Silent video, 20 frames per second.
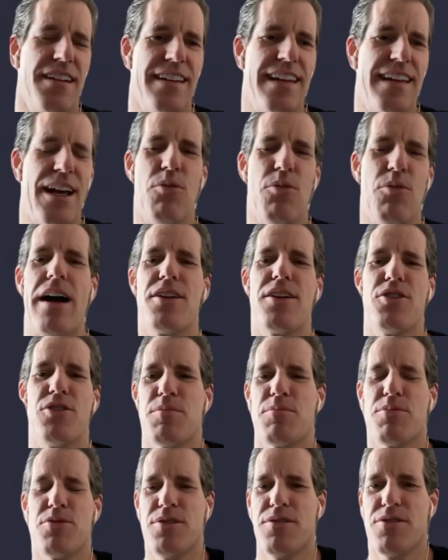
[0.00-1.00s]
You, yeah, why did you
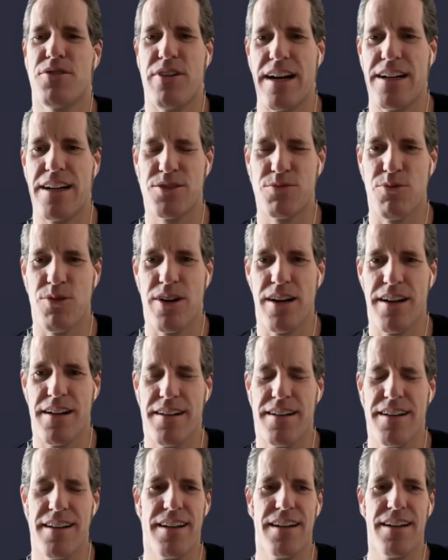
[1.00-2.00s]
approve their S
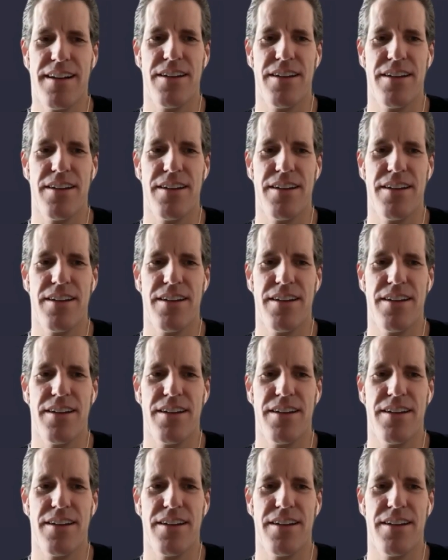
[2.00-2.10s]
one